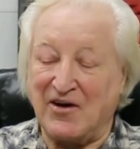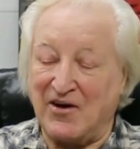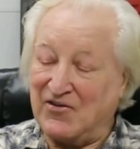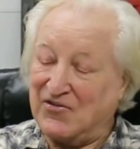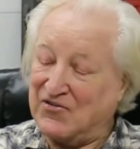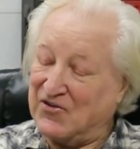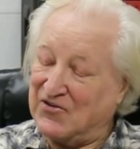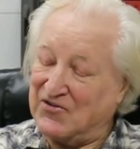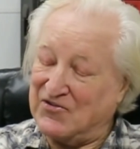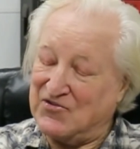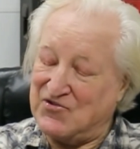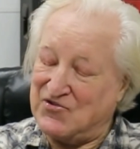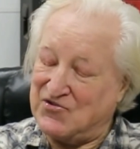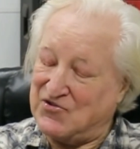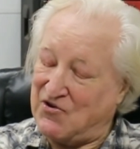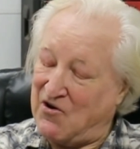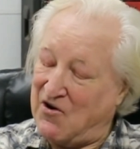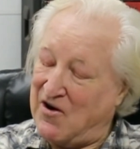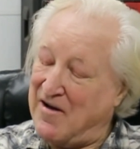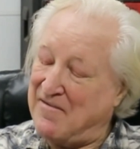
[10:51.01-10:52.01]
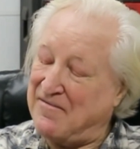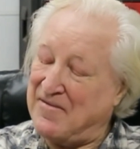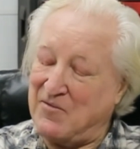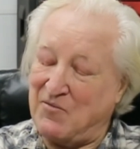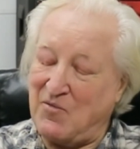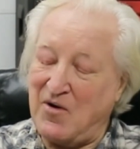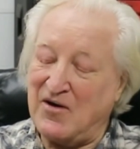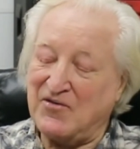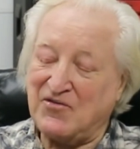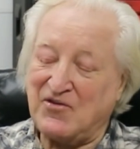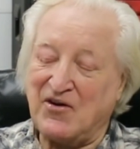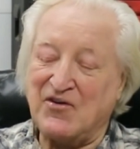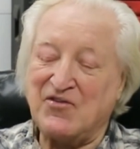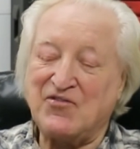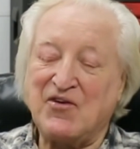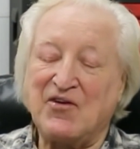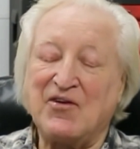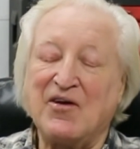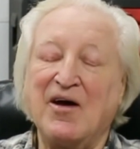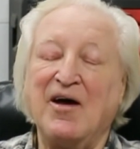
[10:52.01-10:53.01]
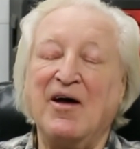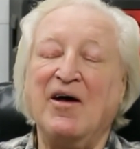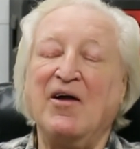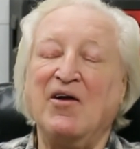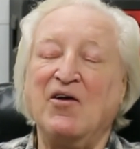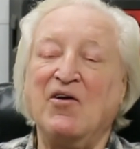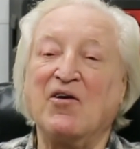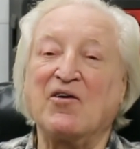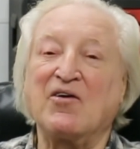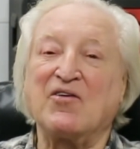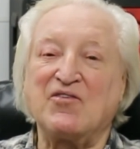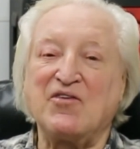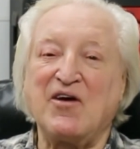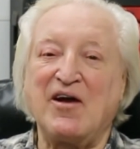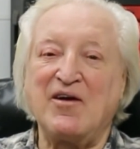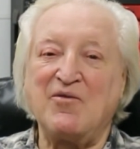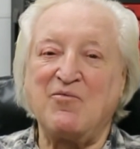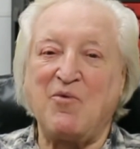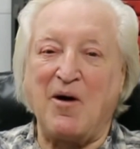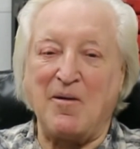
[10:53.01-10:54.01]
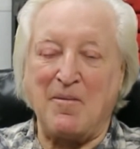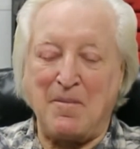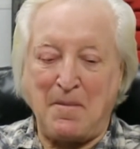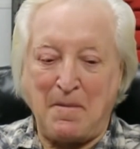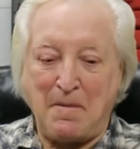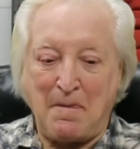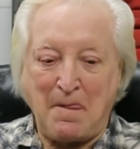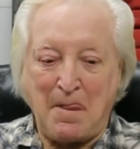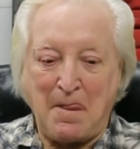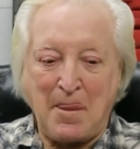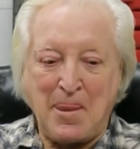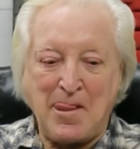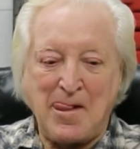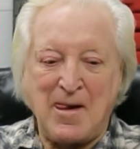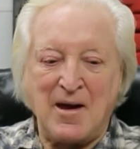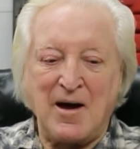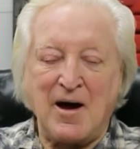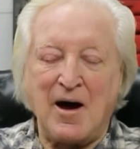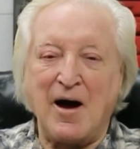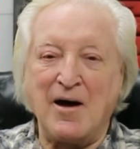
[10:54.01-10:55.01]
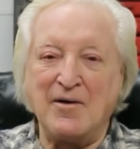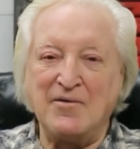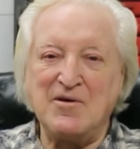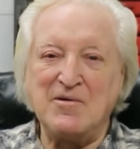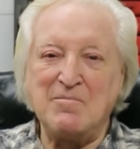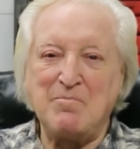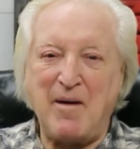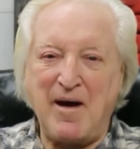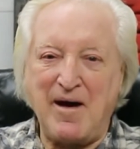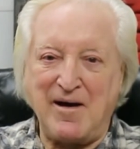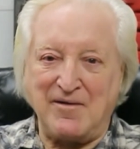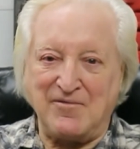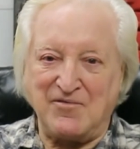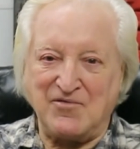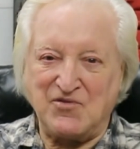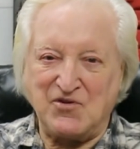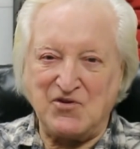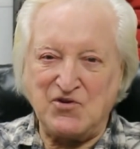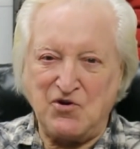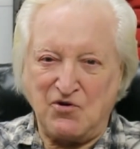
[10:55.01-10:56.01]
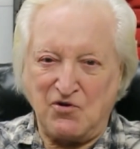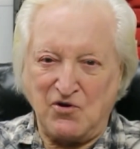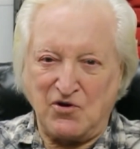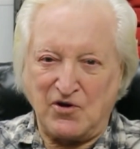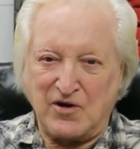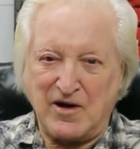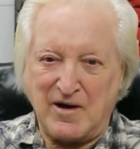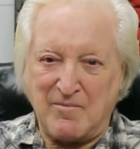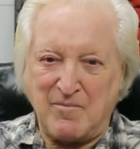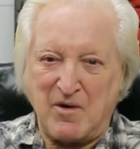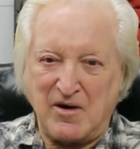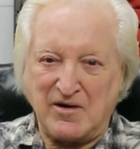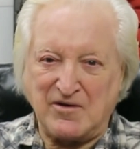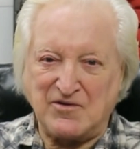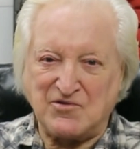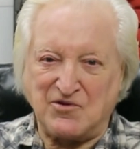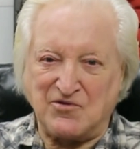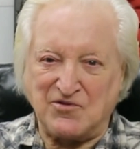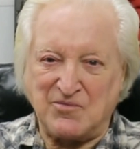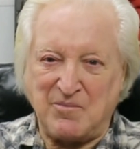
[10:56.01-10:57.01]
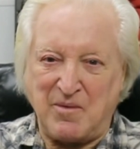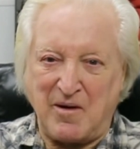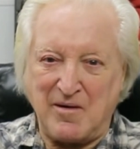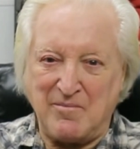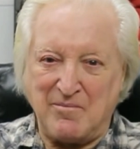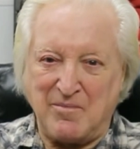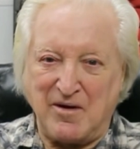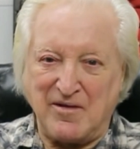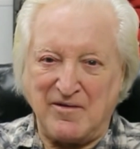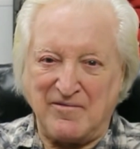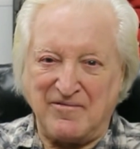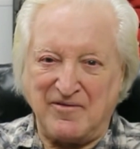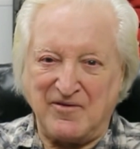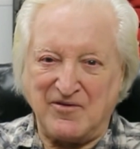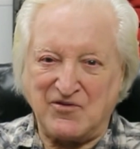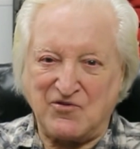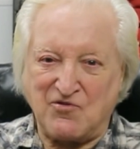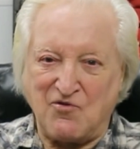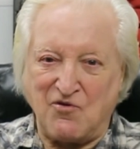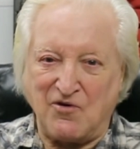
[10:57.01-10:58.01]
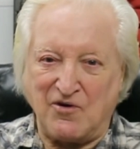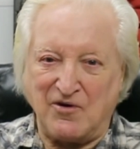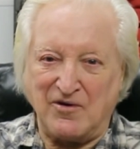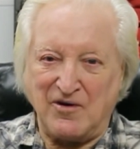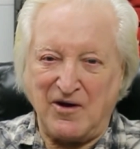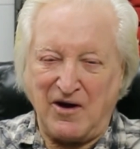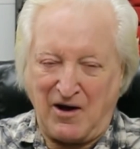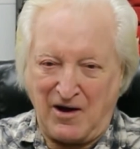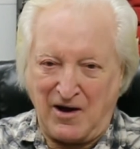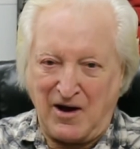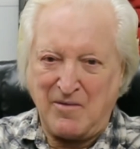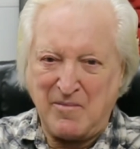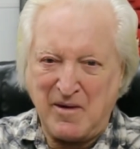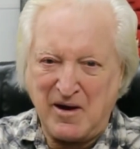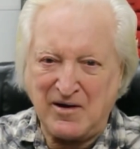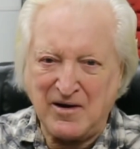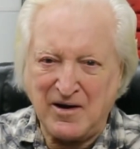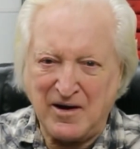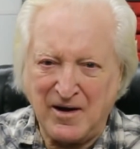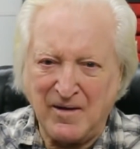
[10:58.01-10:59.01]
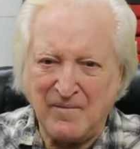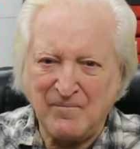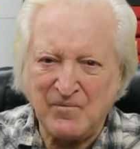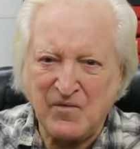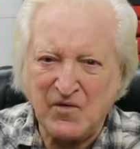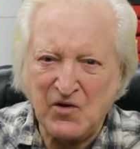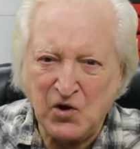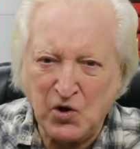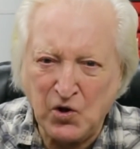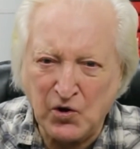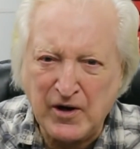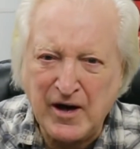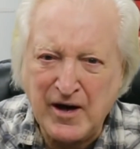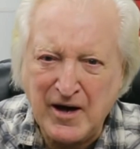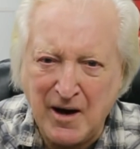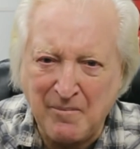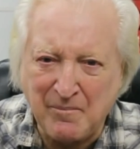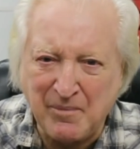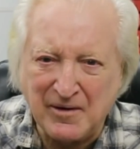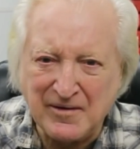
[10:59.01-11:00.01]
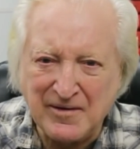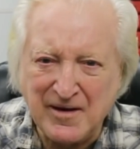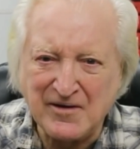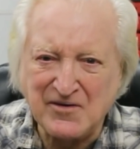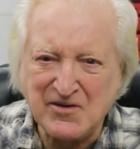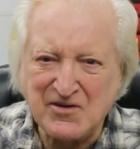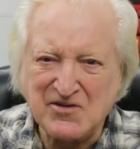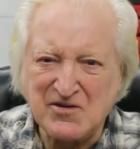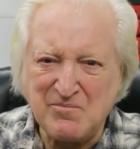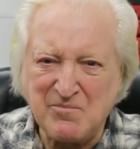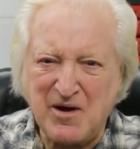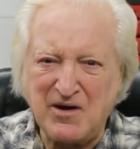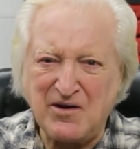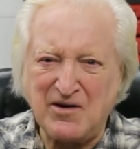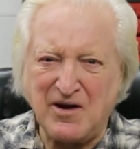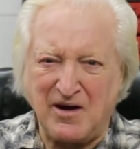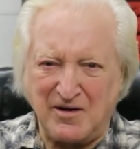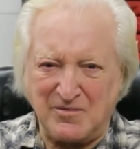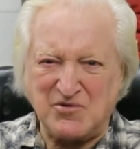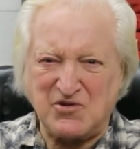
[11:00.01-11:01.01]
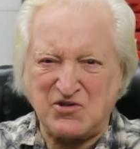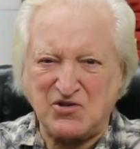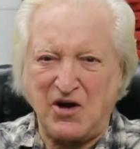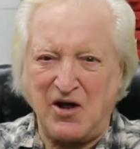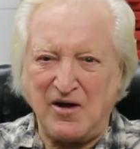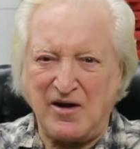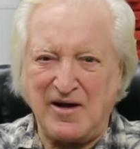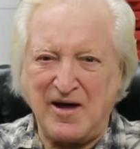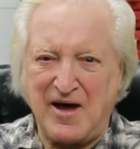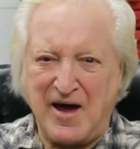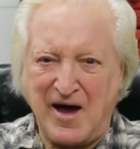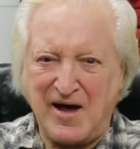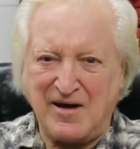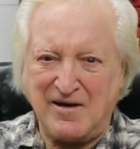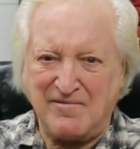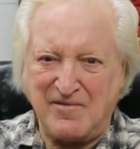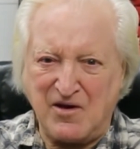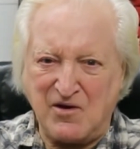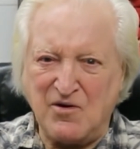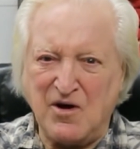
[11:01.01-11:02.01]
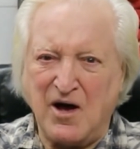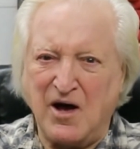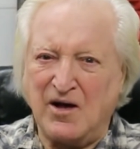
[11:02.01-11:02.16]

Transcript: I said, "Sure enough, it was." And I said, "Look, I tell you what. £100 that you're looking at my exhaust pipe by the first corner. And I mean, looking up it. That doesn't mean that I'm slightly ahead of you.